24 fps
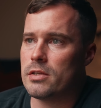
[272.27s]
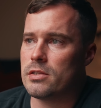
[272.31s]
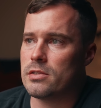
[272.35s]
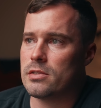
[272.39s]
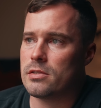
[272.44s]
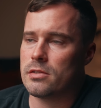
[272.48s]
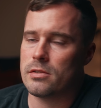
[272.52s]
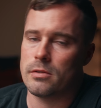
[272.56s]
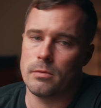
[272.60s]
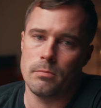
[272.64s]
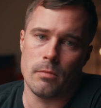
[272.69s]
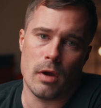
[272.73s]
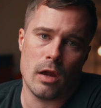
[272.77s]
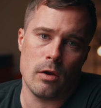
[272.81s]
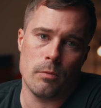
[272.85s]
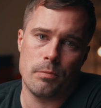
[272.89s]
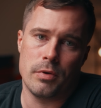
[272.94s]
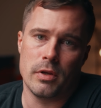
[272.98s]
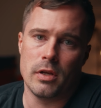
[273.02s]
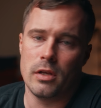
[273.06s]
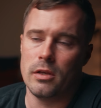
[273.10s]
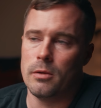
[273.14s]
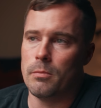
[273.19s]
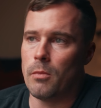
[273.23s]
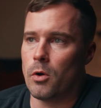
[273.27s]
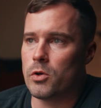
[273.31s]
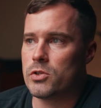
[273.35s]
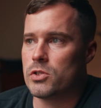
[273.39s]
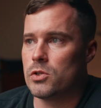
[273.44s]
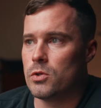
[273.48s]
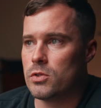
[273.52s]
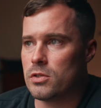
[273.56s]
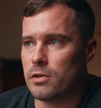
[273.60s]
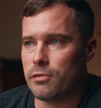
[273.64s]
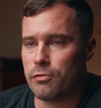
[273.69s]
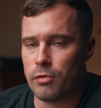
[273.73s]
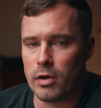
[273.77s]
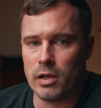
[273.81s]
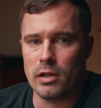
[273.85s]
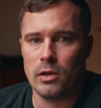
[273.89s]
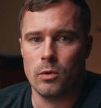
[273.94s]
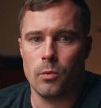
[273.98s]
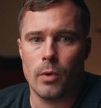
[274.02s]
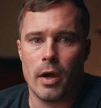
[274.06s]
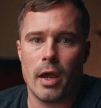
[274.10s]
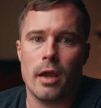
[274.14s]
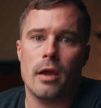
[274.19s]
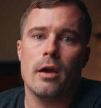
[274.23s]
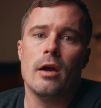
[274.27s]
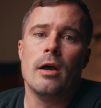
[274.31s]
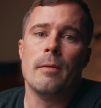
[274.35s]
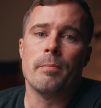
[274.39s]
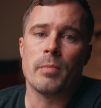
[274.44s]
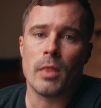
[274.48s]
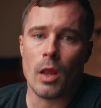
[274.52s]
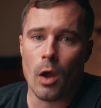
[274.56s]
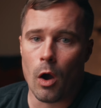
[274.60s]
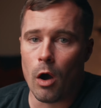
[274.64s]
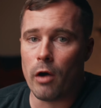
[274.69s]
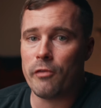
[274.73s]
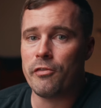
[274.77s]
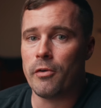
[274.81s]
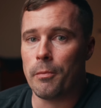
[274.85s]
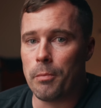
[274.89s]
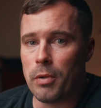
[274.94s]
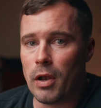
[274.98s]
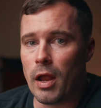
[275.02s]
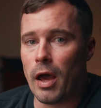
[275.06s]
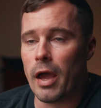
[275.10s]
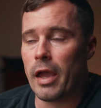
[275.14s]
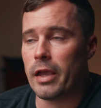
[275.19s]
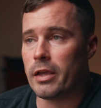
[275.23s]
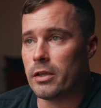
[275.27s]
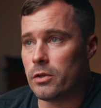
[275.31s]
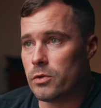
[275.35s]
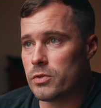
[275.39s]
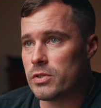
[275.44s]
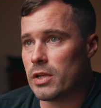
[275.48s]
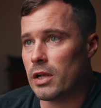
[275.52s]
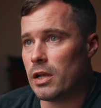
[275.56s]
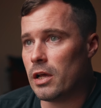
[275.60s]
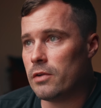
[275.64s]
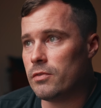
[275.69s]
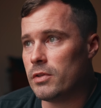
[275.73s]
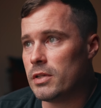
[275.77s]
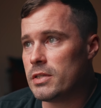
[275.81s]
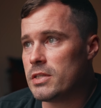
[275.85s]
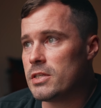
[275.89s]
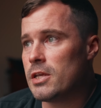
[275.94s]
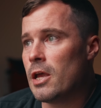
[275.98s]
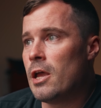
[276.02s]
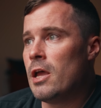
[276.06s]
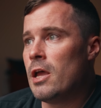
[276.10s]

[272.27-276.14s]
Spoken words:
It's, in my opinion, the most user-friendly way of applying user levels.